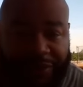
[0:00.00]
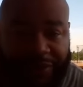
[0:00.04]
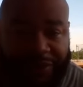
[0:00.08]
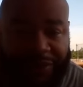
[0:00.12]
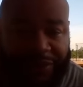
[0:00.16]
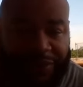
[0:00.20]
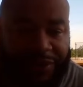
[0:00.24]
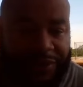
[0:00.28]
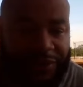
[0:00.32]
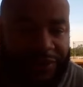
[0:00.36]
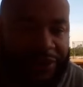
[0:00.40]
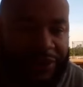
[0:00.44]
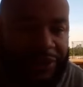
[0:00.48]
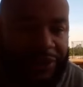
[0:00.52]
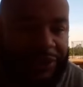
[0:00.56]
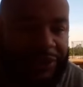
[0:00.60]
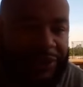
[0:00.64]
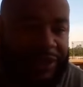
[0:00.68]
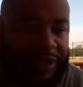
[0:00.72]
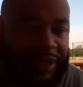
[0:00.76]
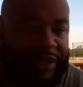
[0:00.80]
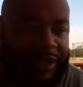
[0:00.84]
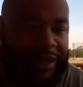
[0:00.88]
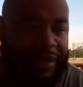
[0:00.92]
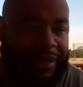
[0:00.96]
to to
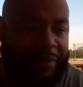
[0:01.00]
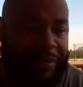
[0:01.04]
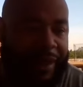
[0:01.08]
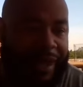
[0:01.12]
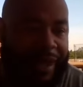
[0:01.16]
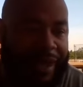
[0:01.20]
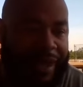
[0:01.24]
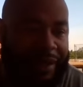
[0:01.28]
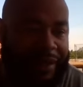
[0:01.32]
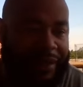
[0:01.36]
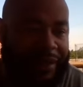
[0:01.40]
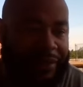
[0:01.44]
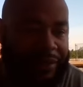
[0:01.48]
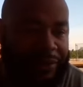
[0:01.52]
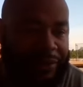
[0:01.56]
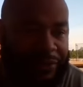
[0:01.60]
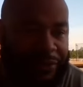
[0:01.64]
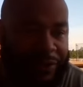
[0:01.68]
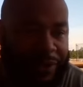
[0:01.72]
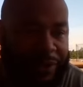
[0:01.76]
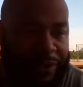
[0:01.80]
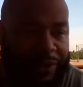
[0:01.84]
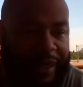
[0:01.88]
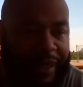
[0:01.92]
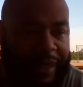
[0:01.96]
seriously come back
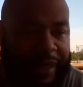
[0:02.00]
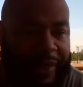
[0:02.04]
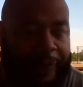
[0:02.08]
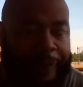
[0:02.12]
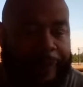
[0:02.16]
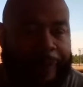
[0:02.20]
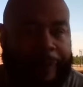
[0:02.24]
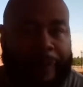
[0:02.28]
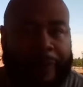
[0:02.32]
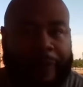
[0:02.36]
from that.